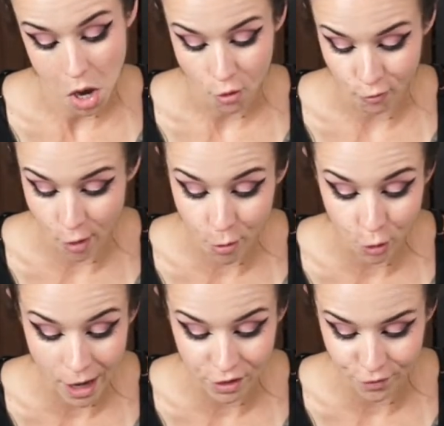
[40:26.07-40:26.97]
roaming
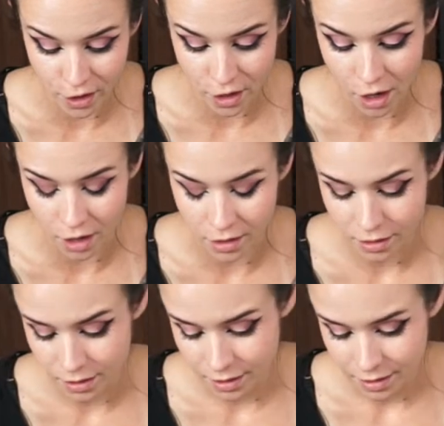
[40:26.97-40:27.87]
around the front yard,
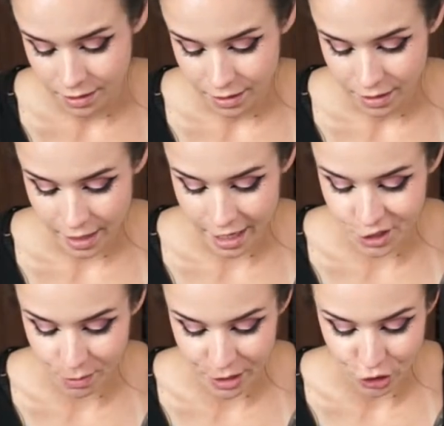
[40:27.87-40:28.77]
and I
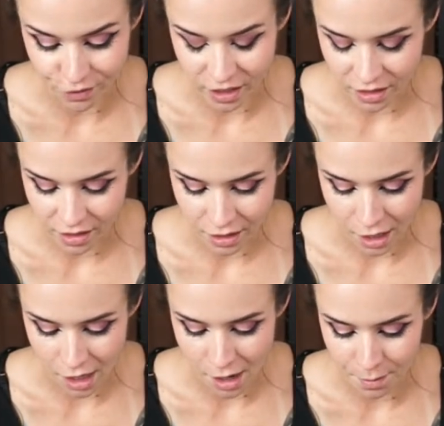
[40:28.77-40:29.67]
took a picture of it
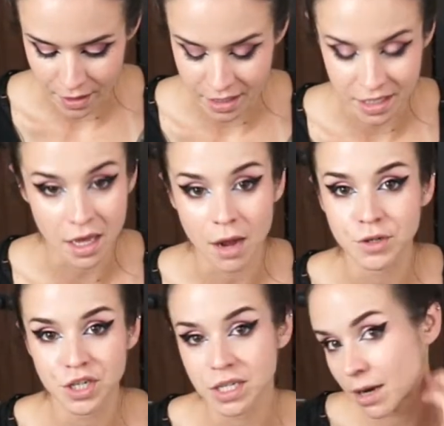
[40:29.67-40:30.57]

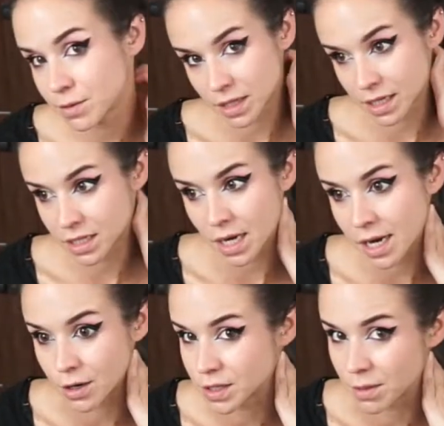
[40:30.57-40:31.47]
because I was like
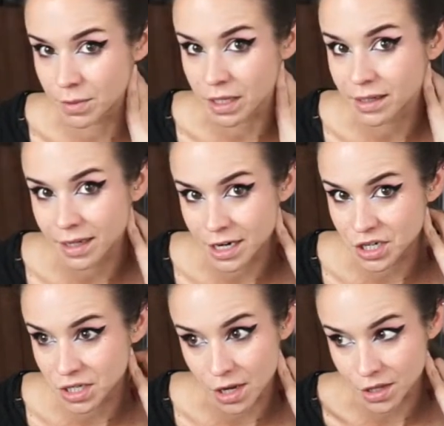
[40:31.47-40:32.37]
studying or something, and I
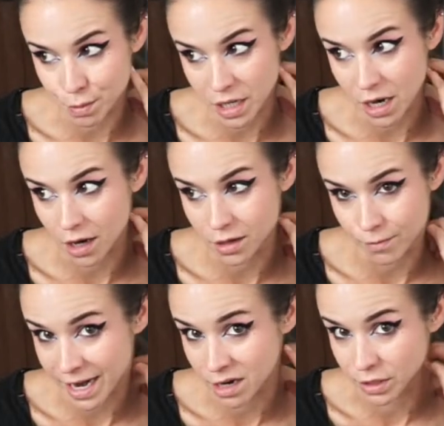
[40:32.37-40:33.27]
just saw this peacock
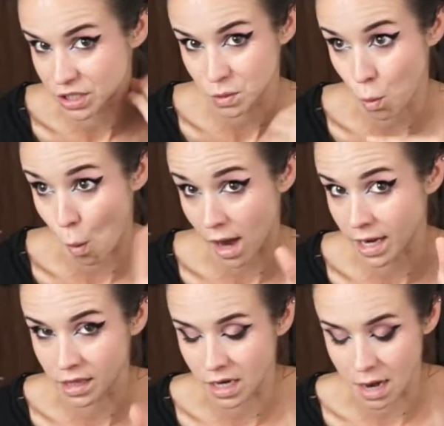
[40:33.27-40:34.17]
randomly just
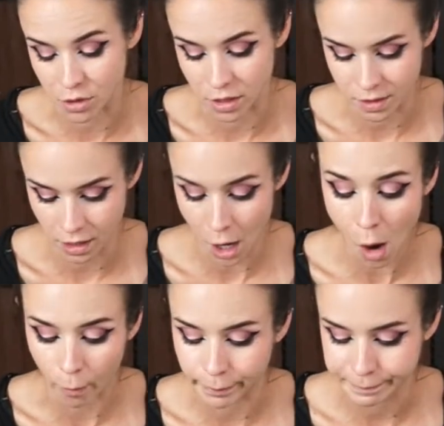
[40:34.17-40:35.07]
walking in the neighborhood. I was like,
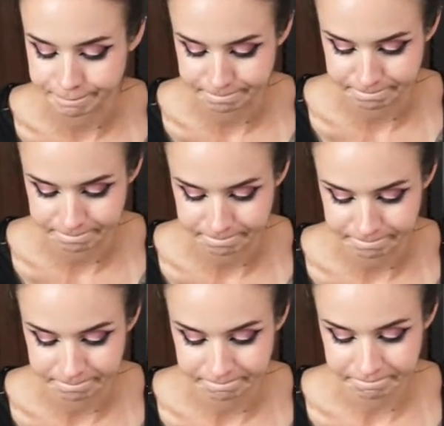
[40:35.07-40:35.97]
oh,
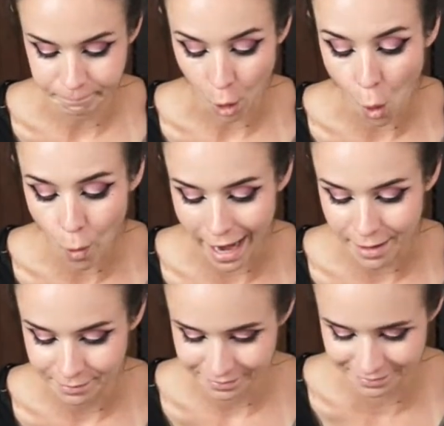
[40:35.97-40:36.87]

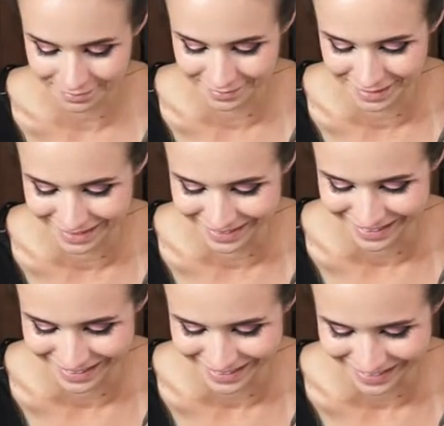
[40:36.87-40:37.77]
okay.
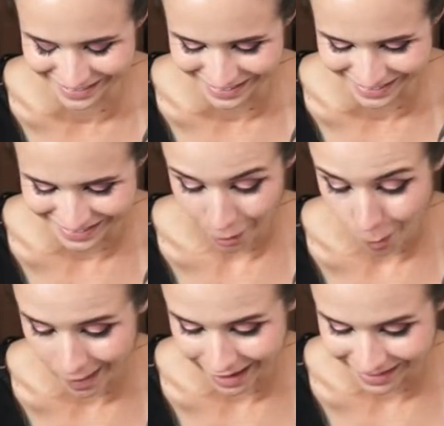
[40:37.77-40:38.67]

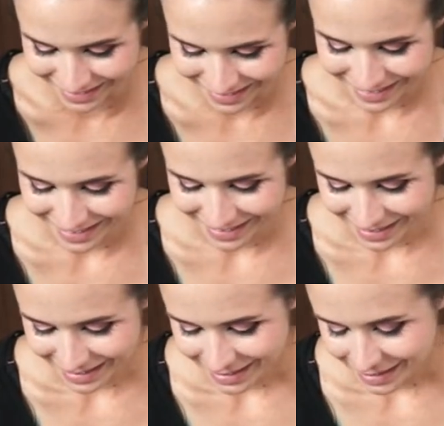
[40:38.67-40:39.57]
Okay.
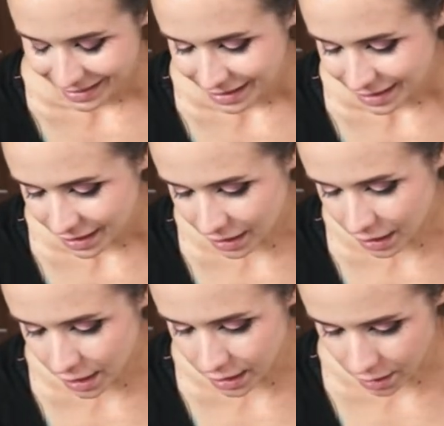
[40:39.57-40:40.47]
All
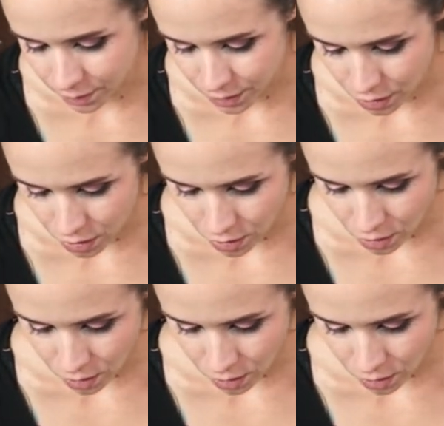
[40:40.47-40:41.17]
right, that was New